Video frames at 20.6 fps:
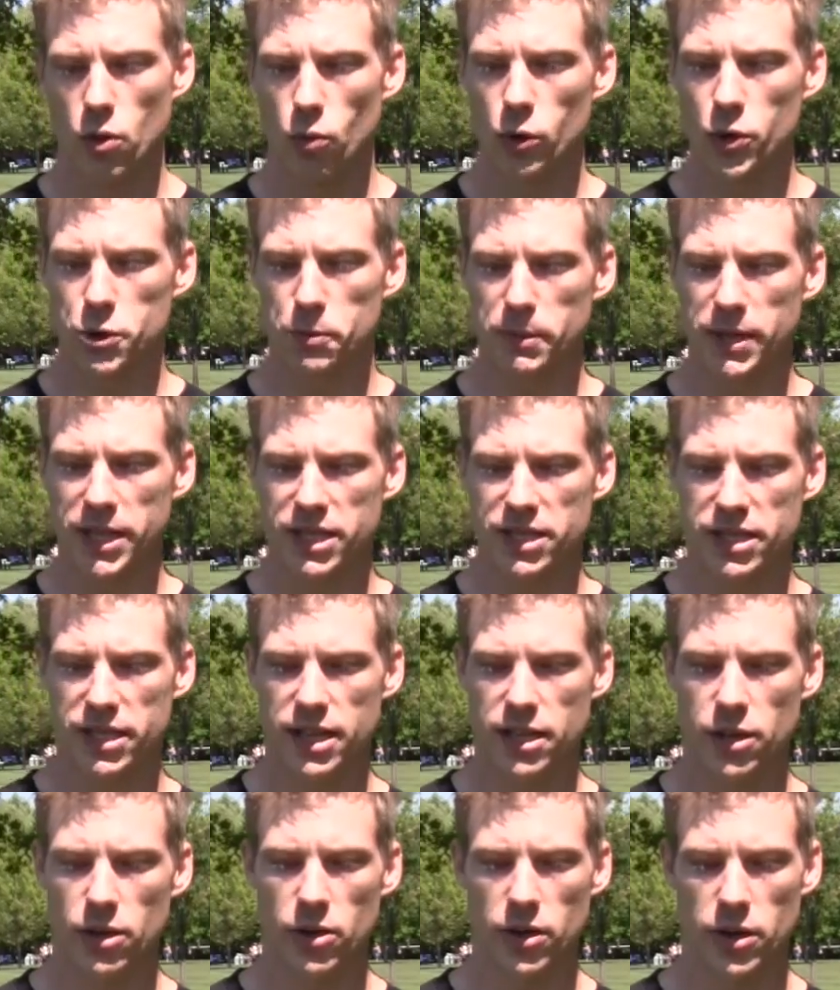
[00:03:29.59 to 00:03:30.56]
which means
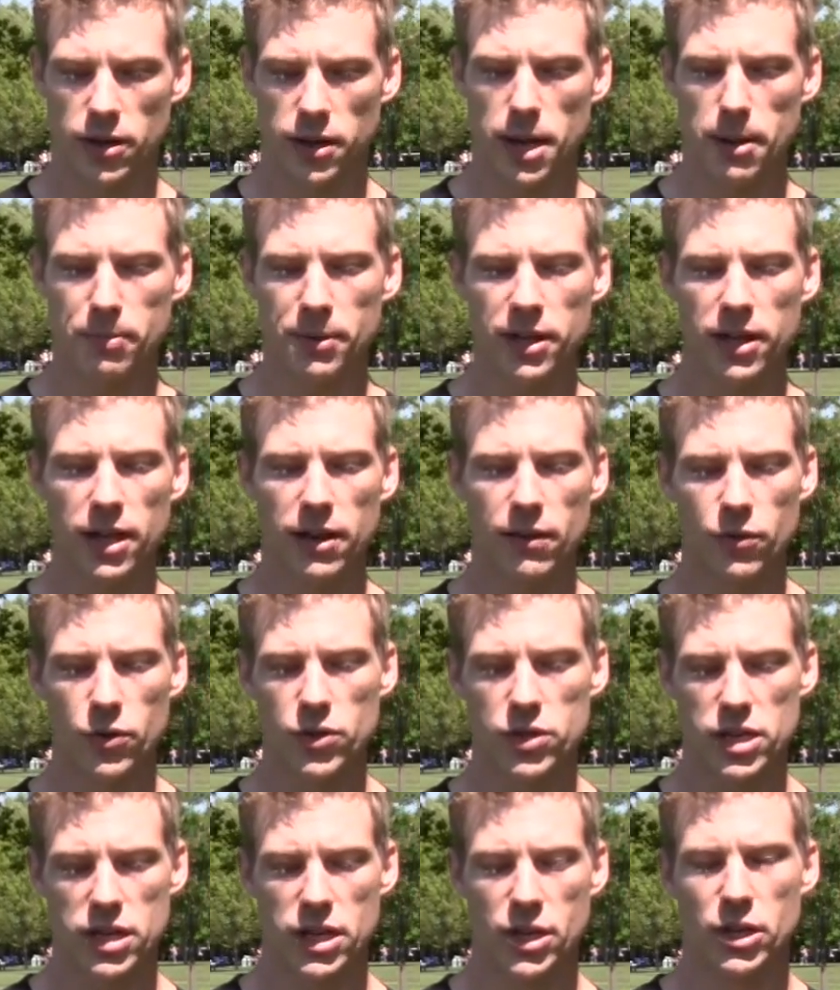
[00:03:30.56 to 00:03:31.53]
that the leptin levels,